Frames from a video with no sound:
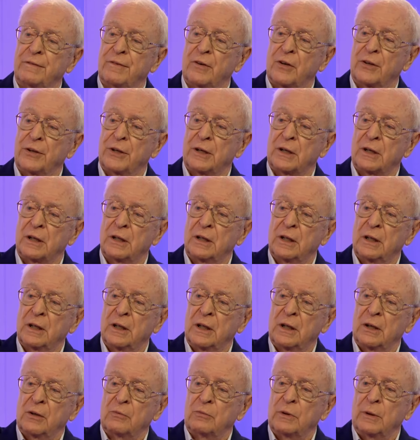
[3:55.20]
The
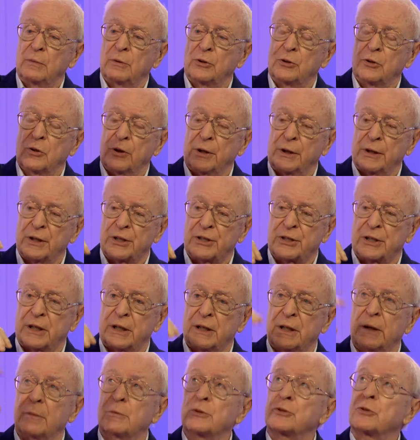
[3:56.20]
legendary actor later
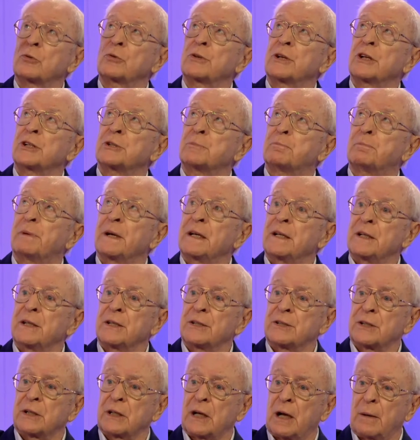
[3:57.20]
revealed that Shakira
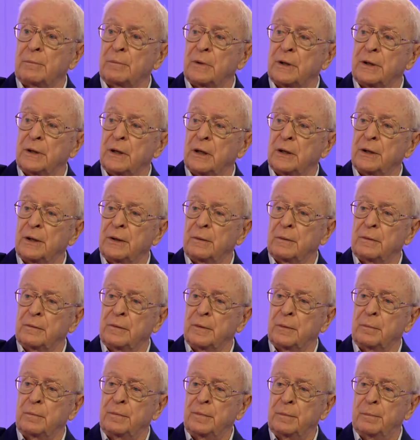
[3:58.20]
had an impressive
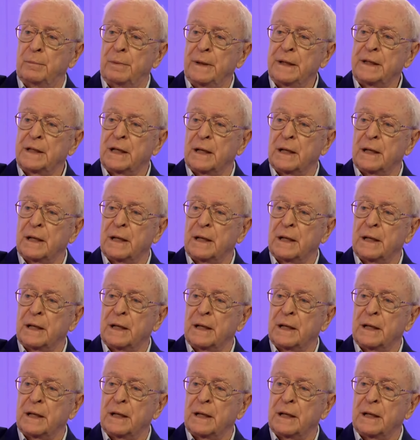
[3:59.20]
impact on him.